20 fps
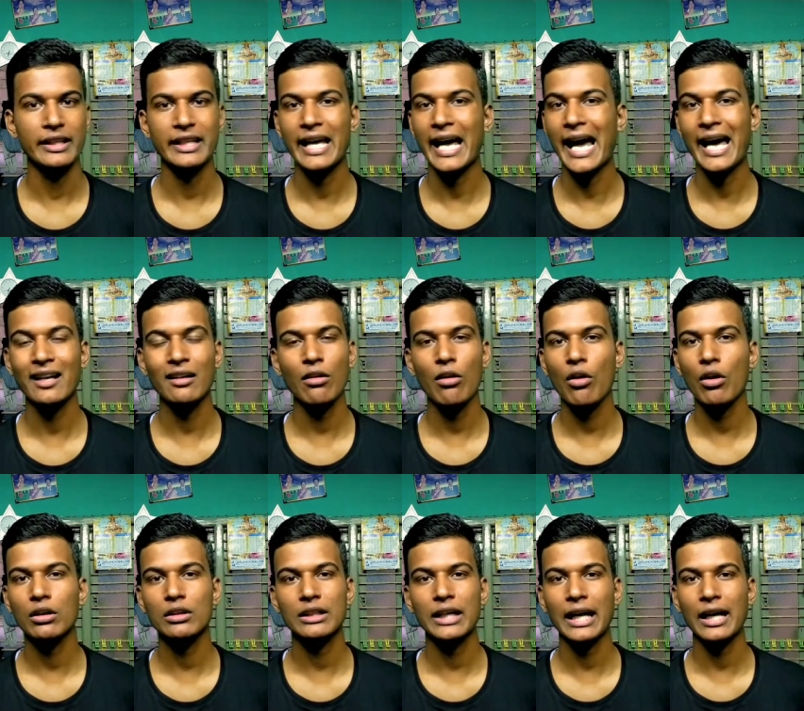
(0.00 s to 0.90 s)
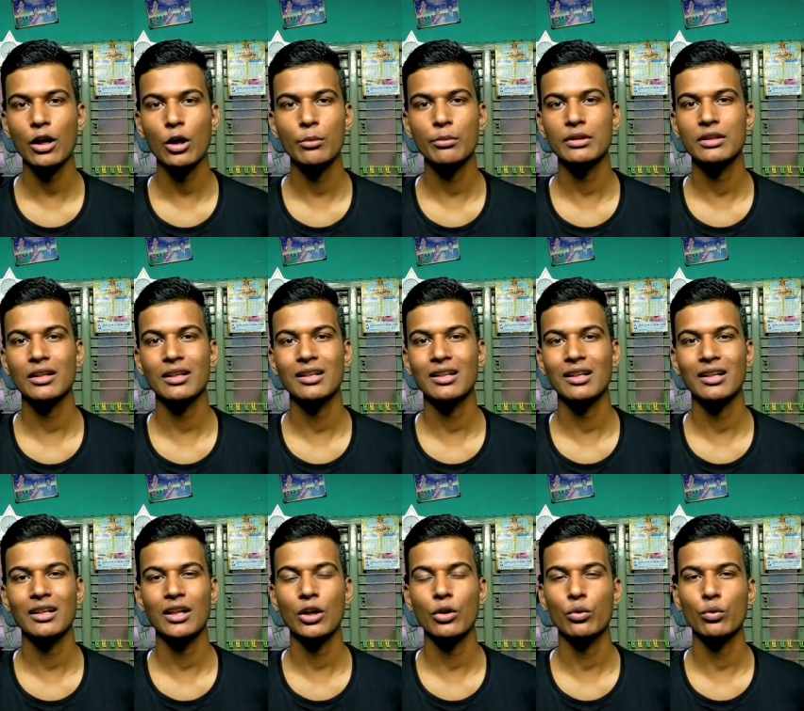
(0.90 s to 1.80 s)
The analog tachometer
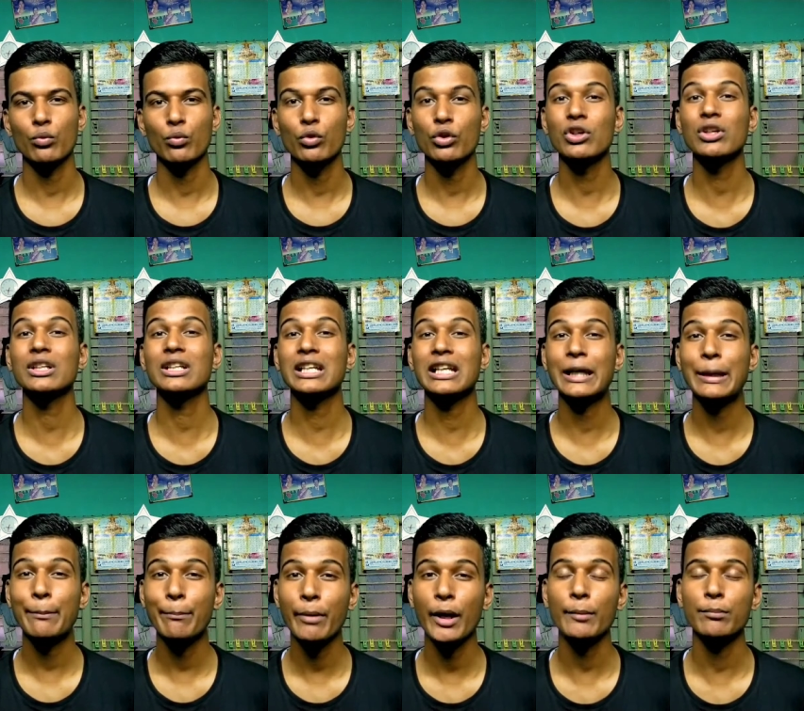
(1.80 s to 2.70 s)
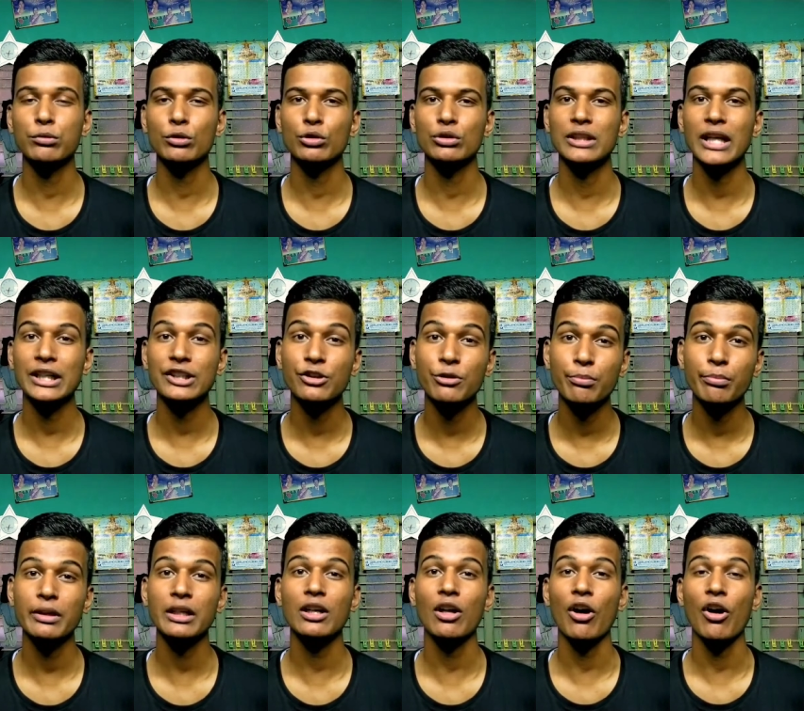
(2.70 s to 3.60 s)
needle wouldn't keep up to that
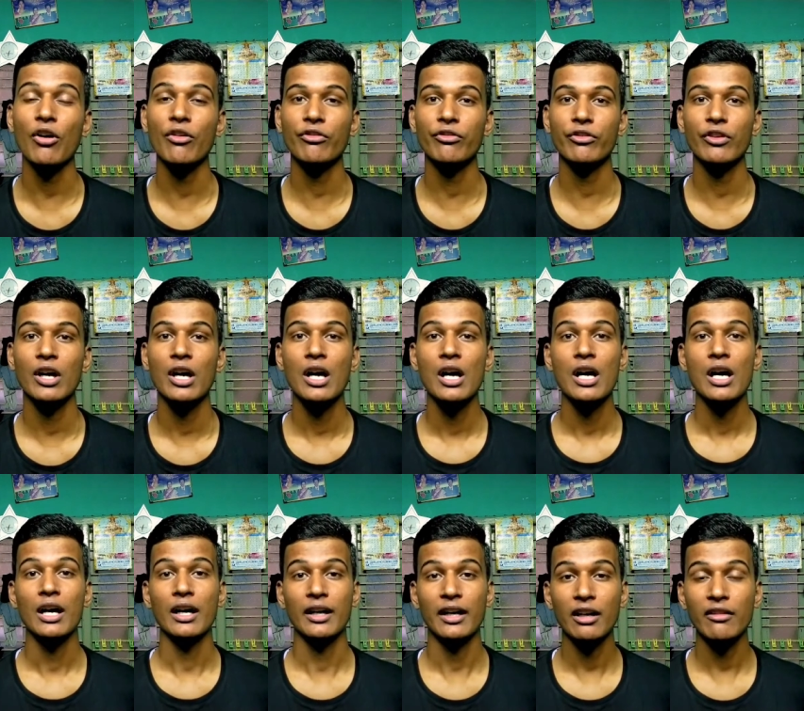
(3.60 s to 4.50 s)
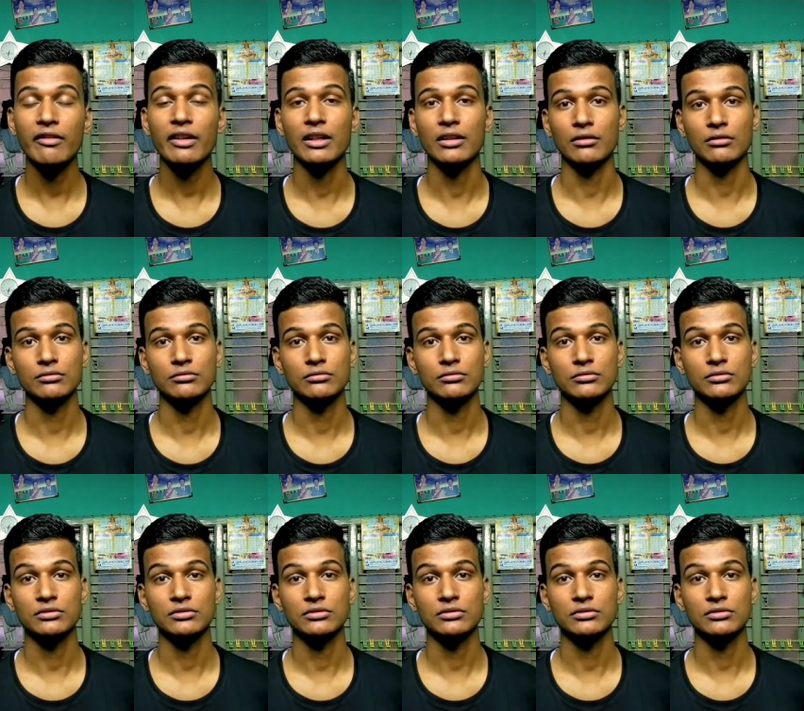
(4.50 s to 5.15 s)
speed of revving.